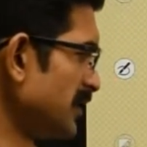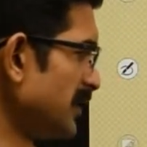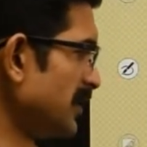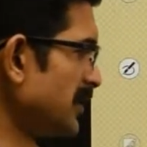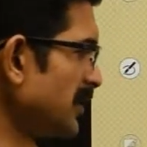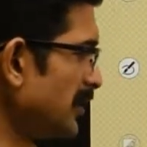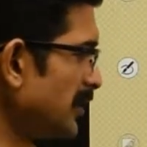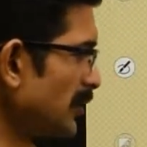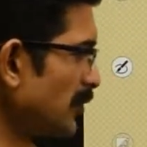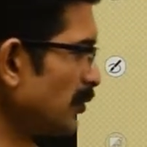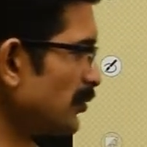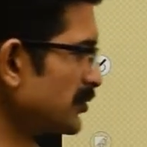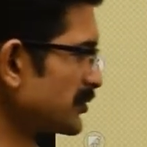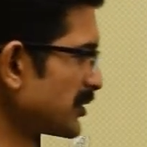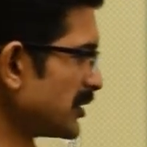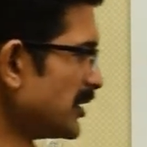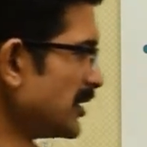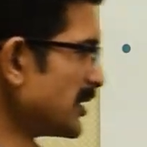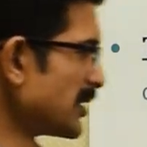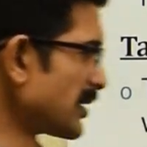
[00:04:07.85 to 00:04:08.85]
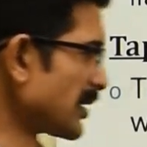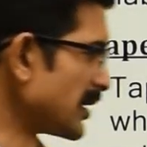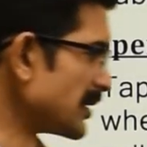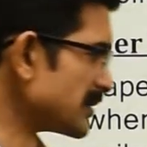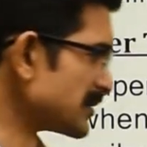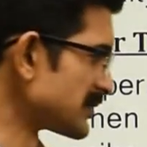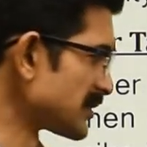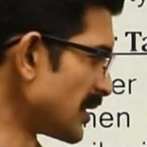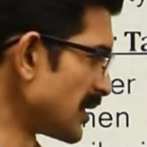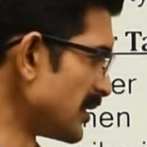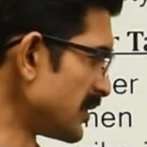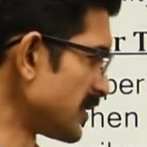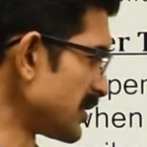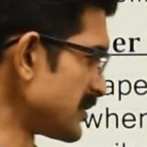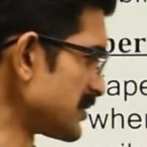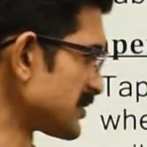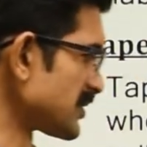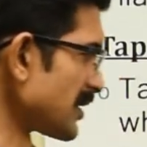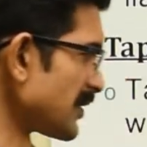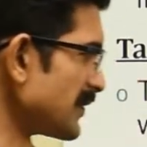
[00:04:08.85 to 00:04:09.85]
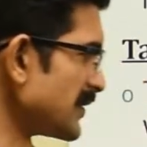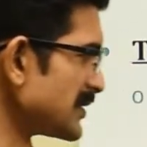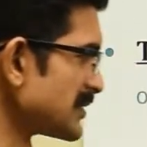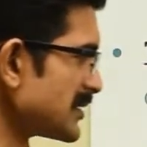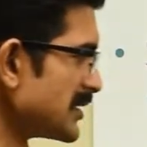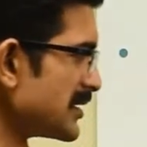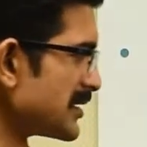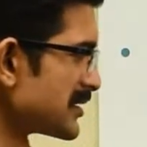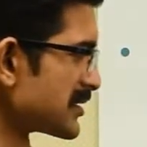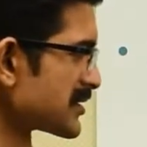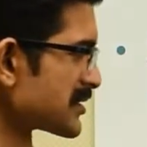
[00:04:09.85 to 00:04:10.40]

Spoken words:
It includes consulting services,